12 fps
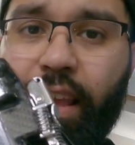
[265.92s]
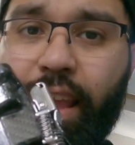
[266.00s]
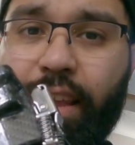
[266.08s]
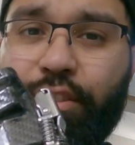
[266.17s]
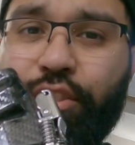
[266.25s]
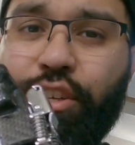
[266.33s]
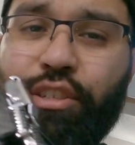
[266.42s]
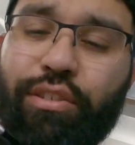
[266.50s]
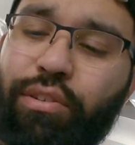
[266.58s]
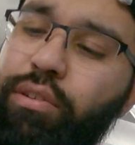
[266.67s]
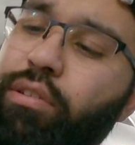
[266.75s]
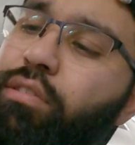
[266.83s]
it
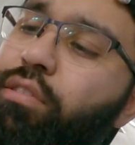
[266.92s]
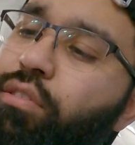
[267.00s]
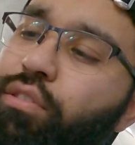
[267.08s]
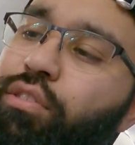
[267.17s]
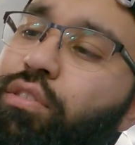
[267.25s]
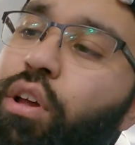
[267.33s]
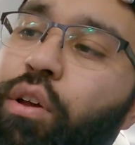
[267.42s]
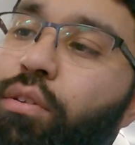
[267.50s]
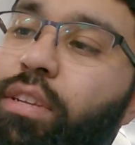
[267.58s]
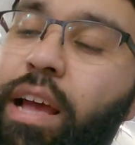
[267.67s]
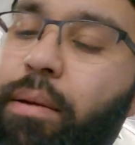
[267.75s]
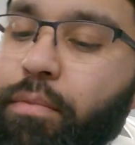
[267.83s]
just looks
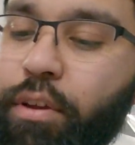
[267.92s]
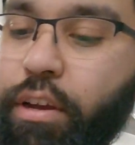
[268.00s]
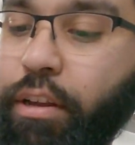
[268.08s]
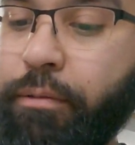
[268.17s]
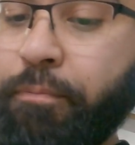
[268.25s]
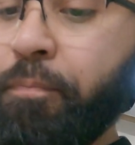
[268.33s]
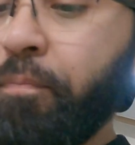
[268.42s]
so damn good.